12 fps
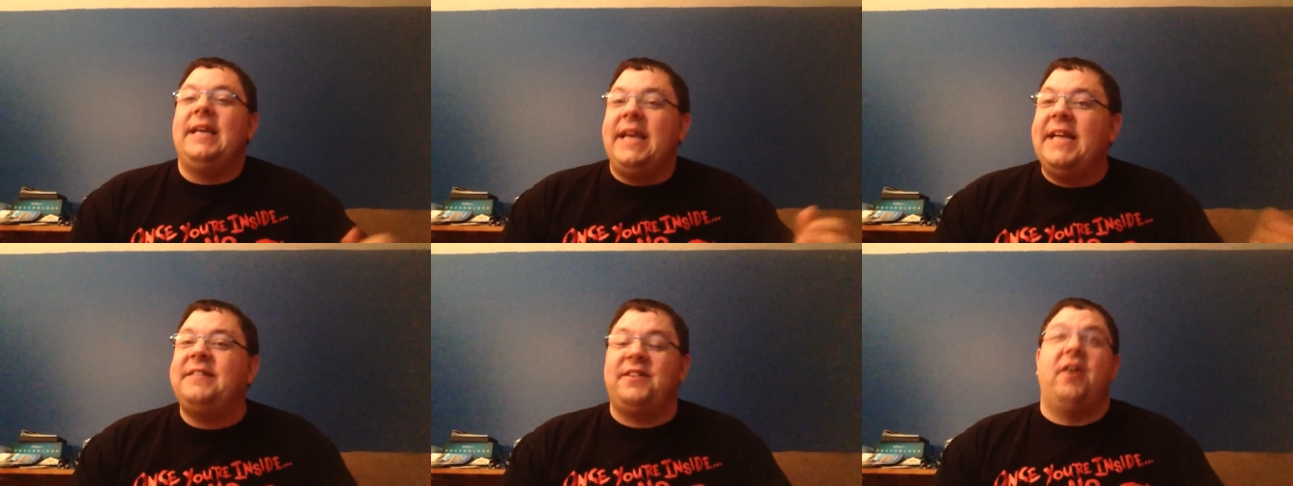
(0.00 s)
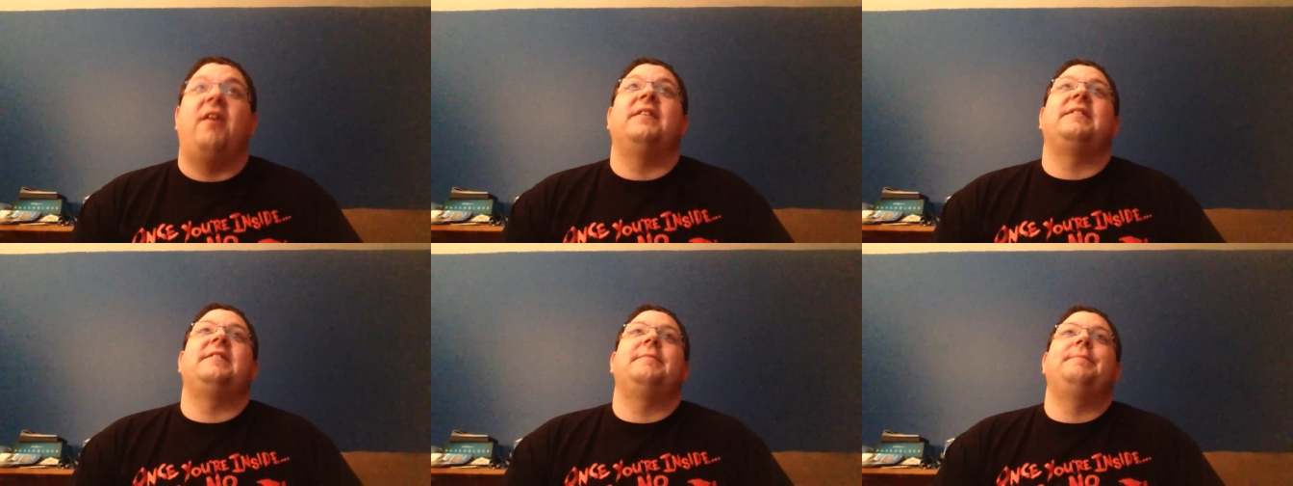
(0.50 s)
His
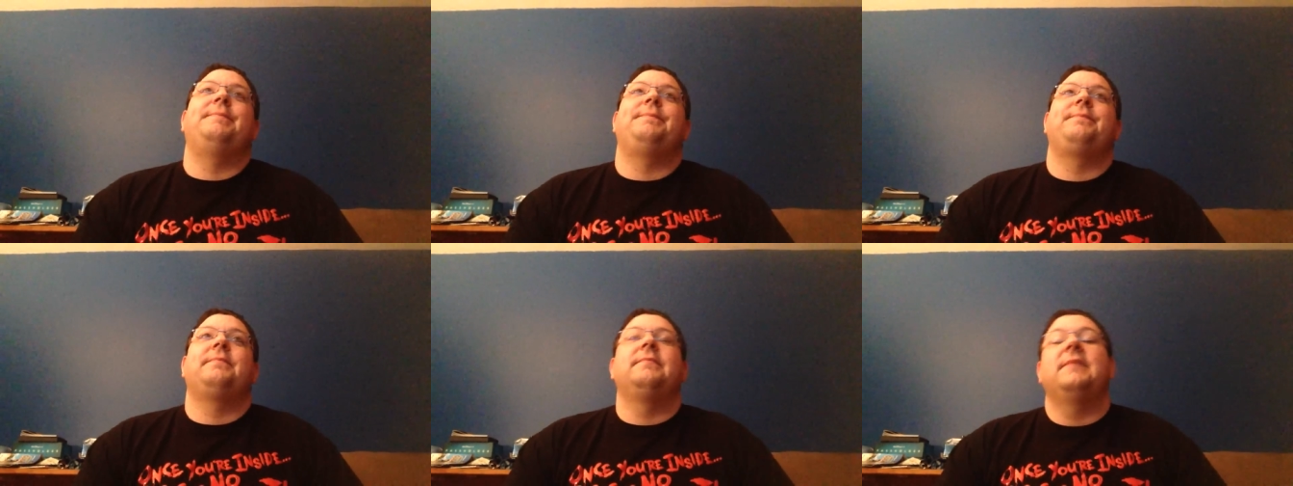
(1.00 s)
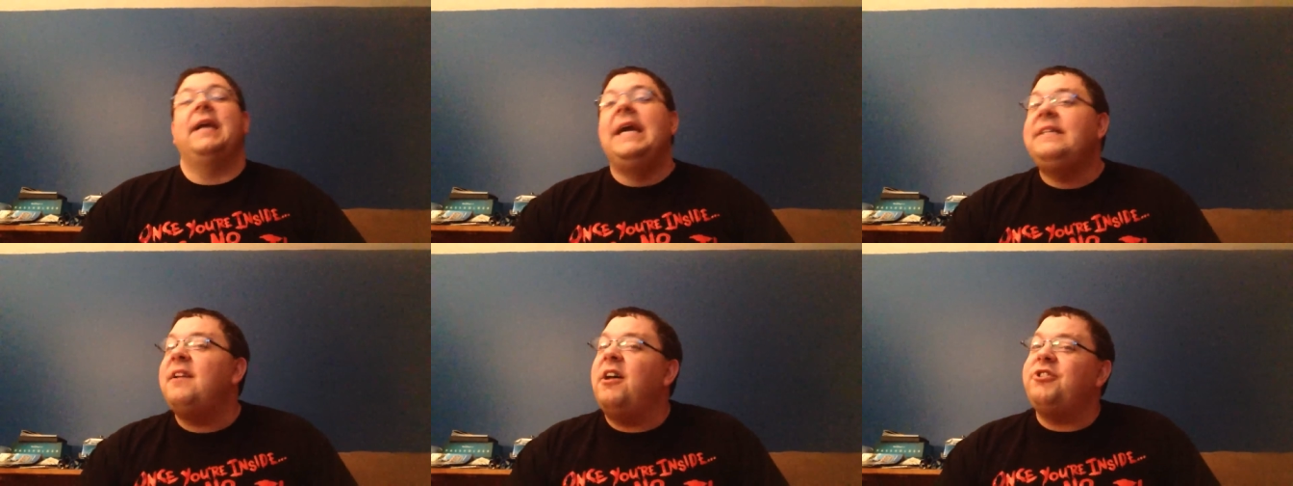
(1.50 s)
thoughts.
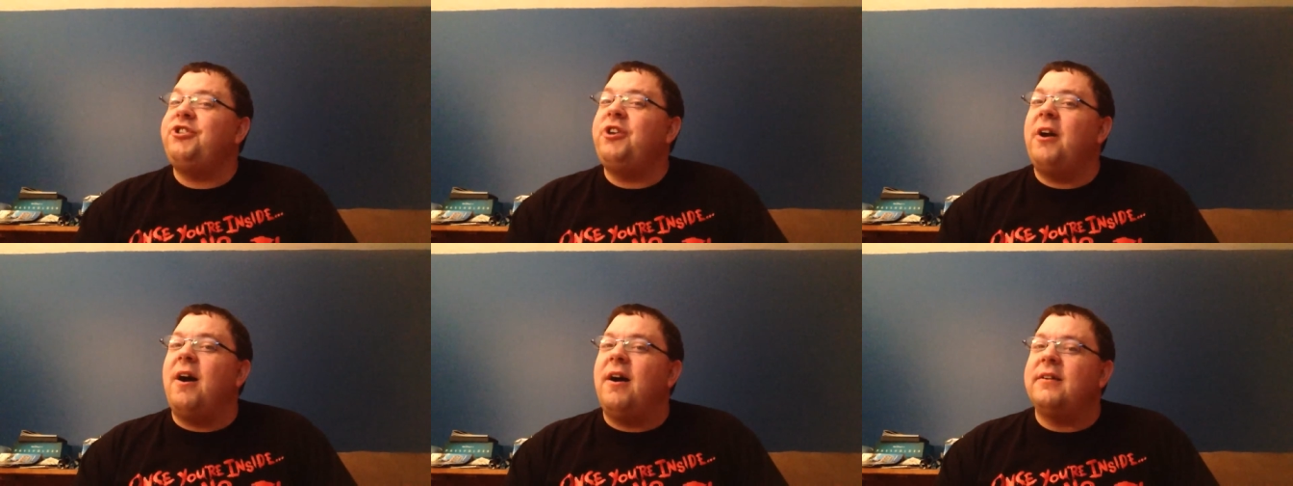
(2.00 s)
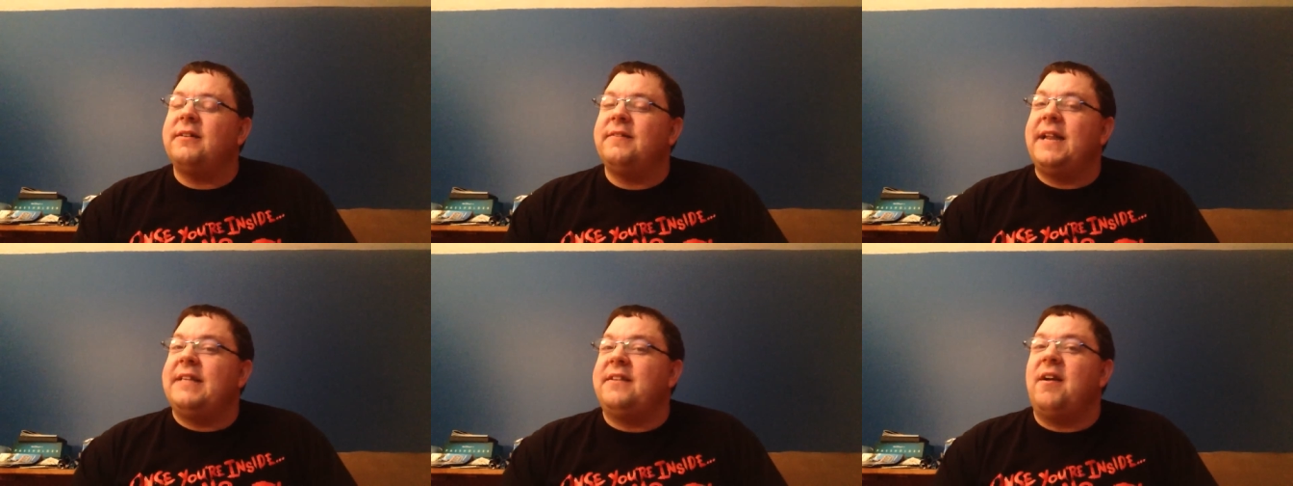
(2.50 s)
He's not shocked
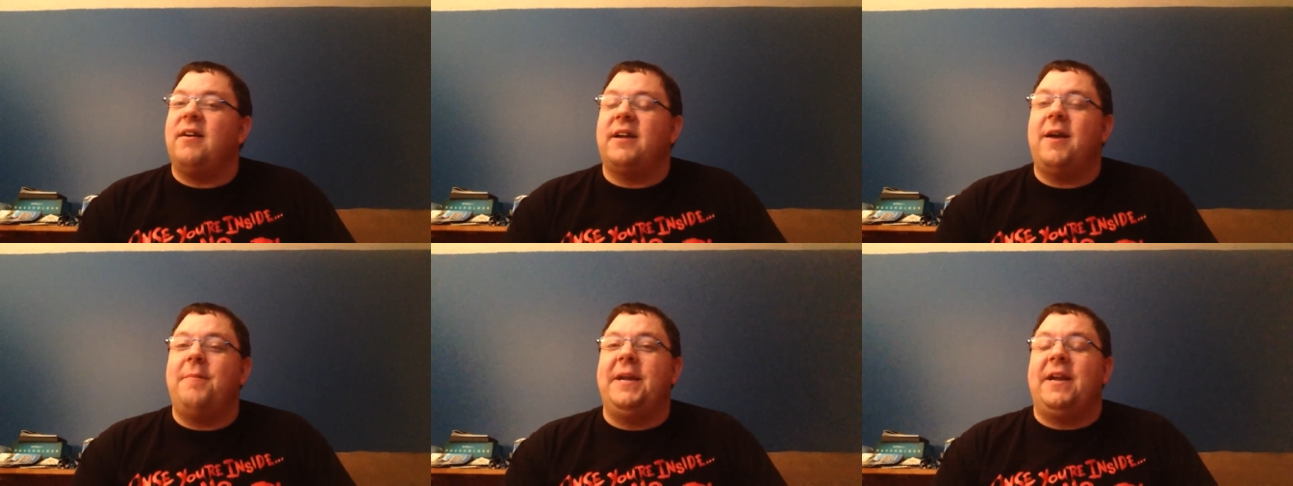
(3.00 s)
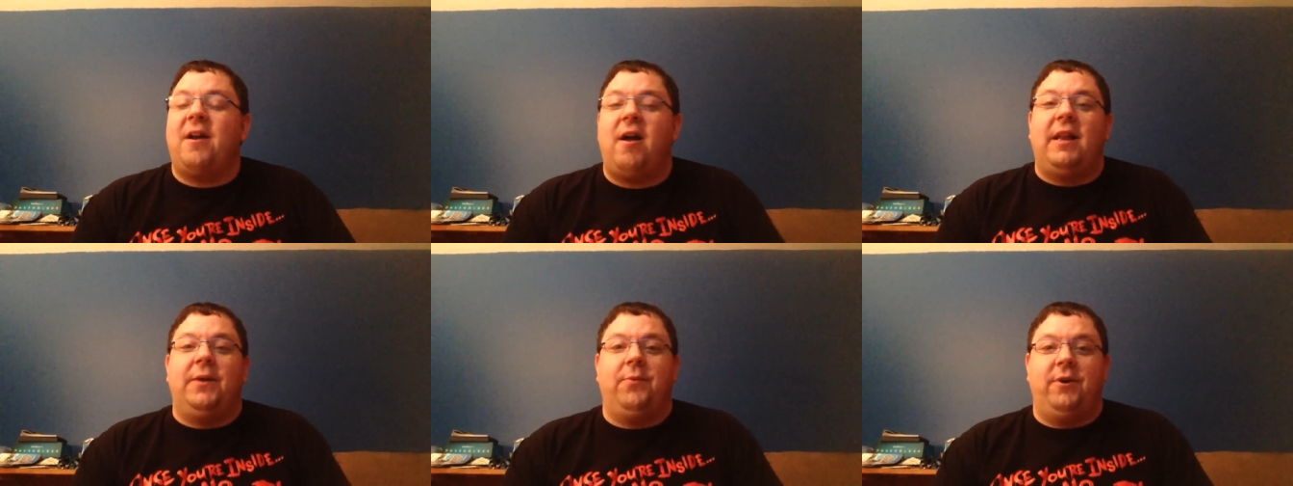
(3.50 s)
that it's not coming in
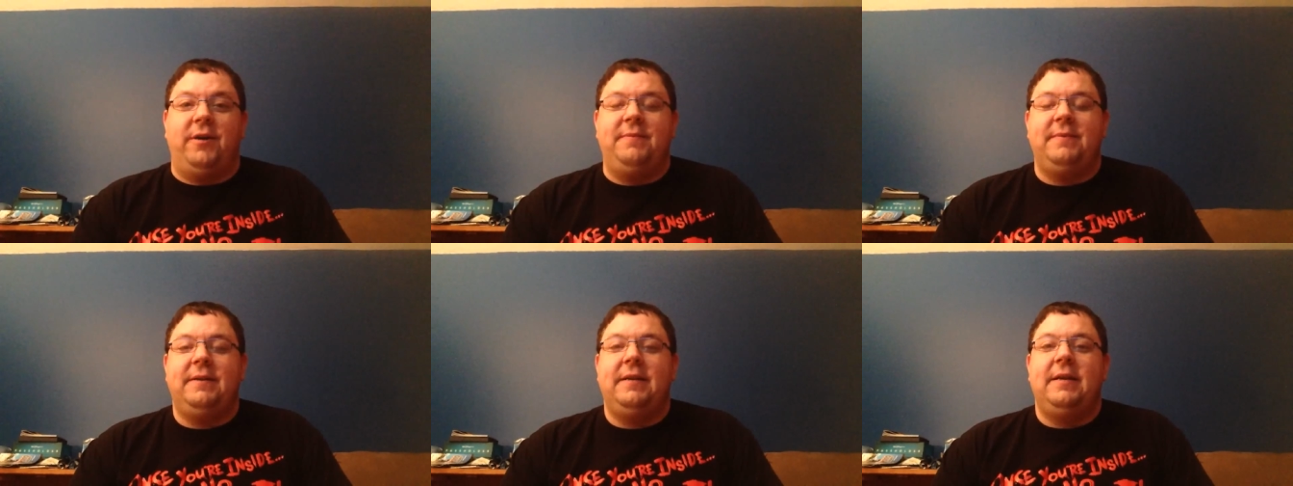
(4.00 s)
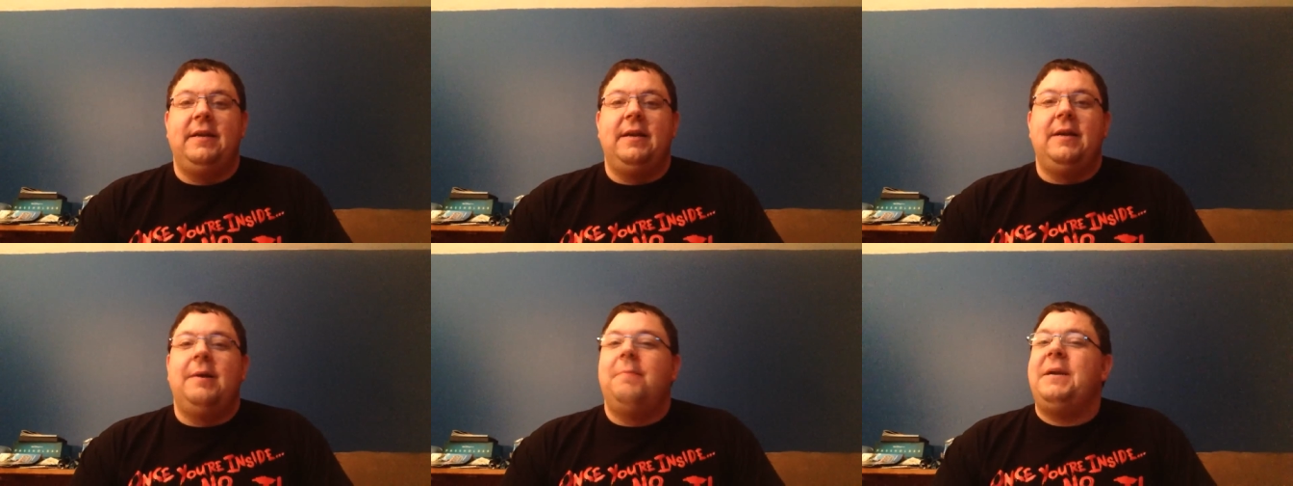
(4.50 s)
Hollywood,
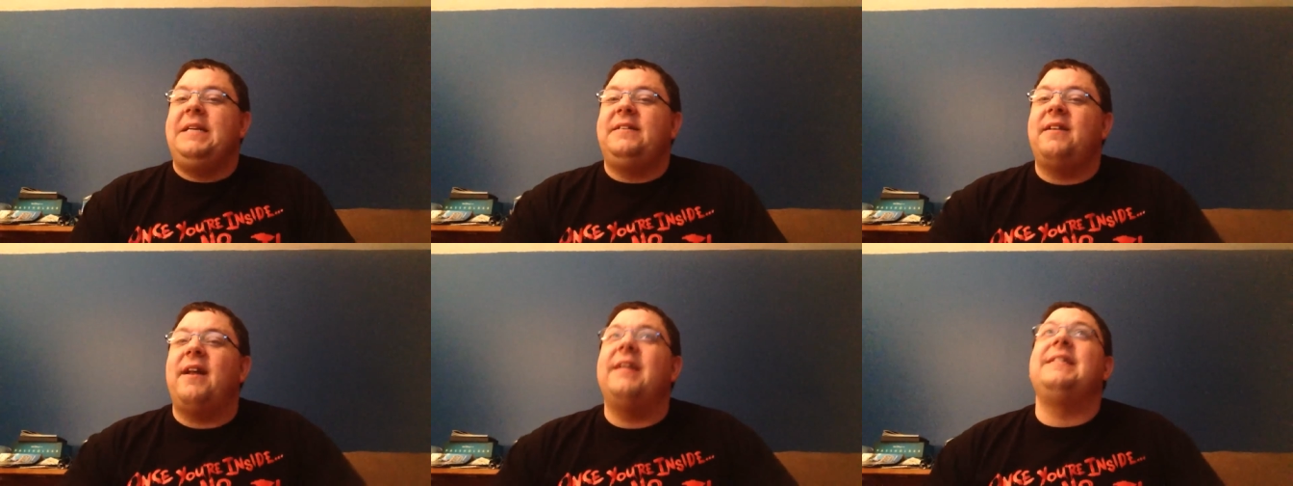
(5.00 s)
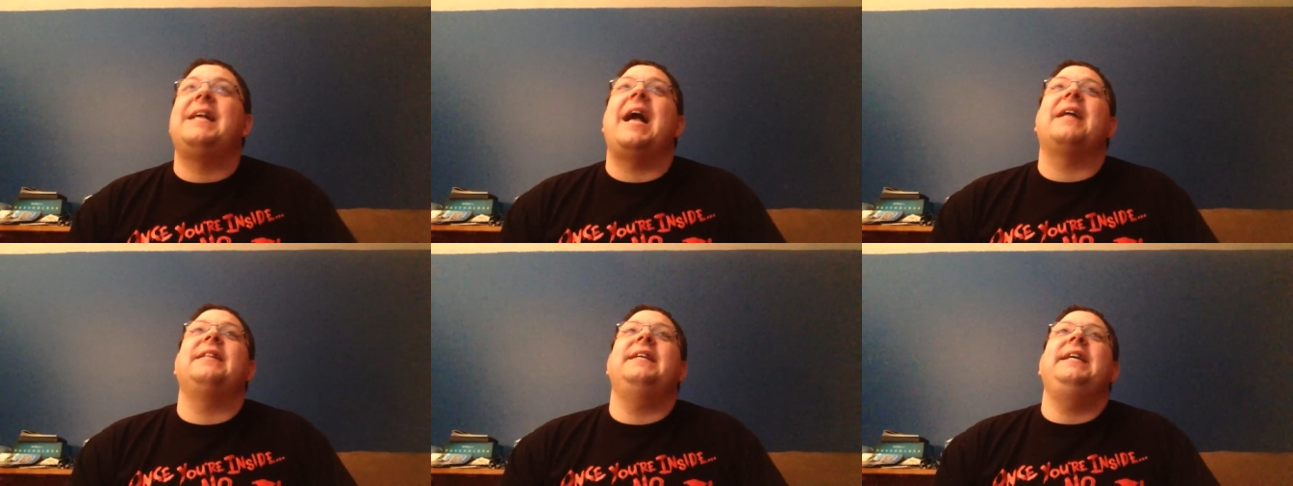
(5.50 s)
but he's not
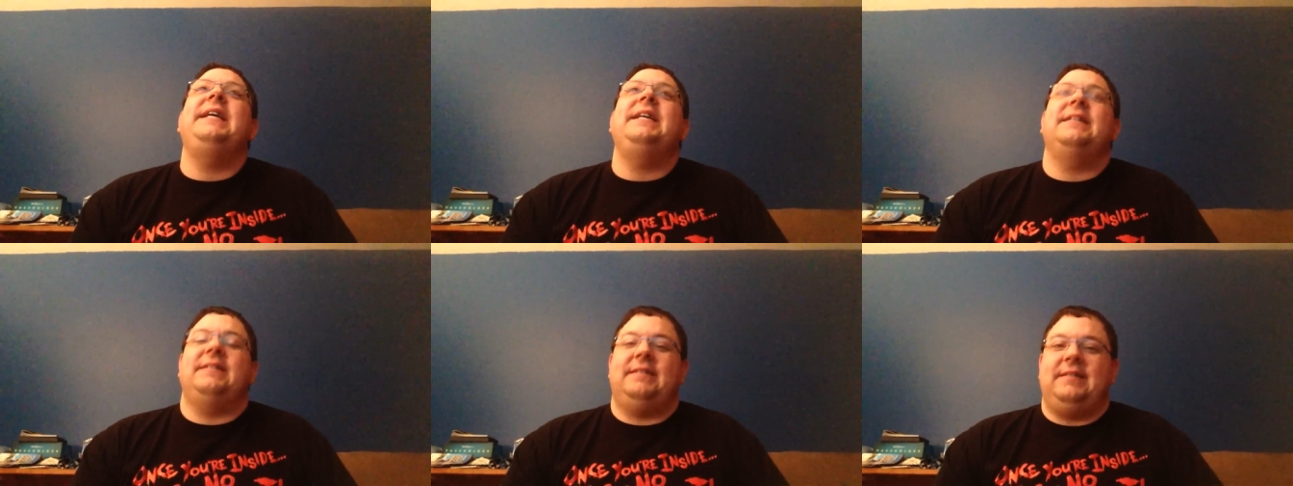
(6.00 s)
exactly